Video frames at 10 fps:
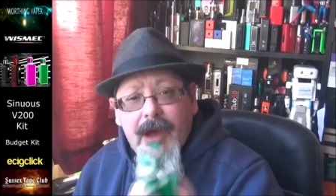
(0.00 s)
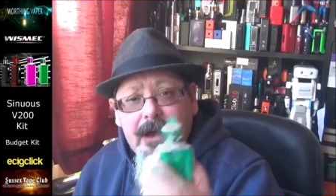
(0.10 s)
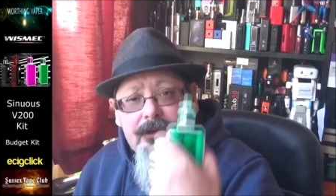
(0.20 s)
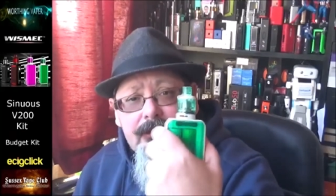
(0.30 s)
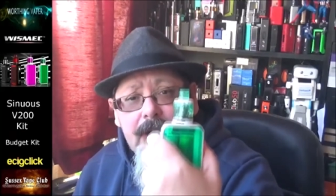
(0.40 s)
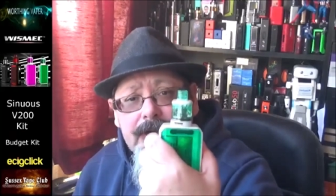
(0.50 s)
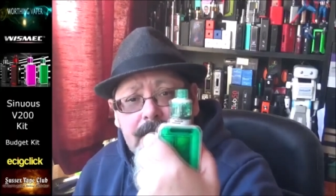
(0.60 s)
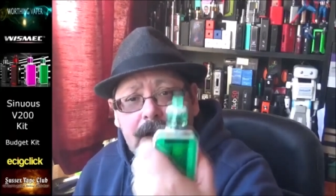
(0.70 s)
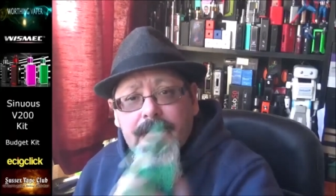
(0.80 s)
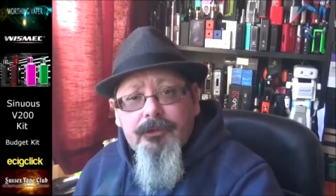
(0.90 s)
that direct
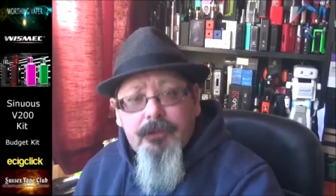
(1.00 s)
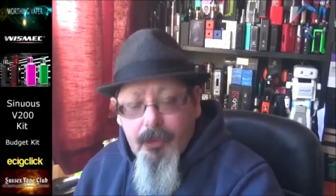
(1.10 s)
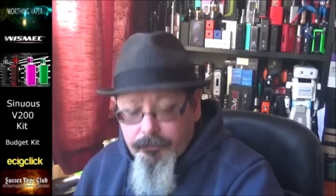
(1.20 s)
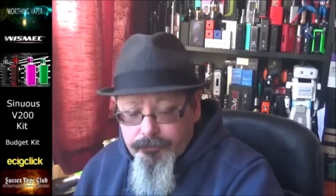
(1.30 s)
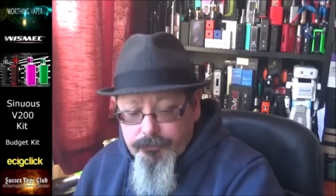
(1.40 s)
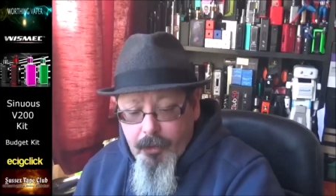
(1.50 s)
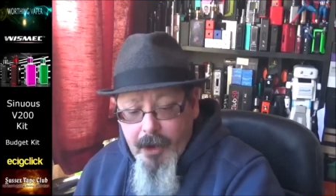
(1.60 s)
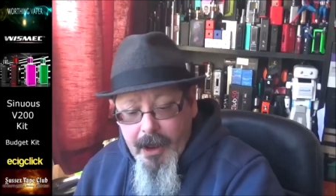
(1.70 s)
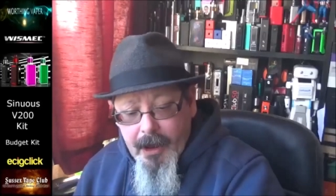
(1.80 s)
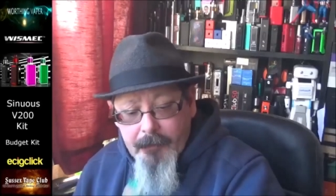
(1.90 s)
to lung slot
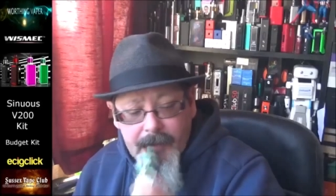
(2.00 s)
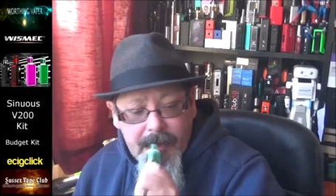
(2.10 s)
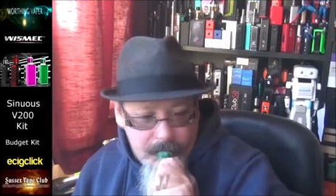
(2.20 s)
right up.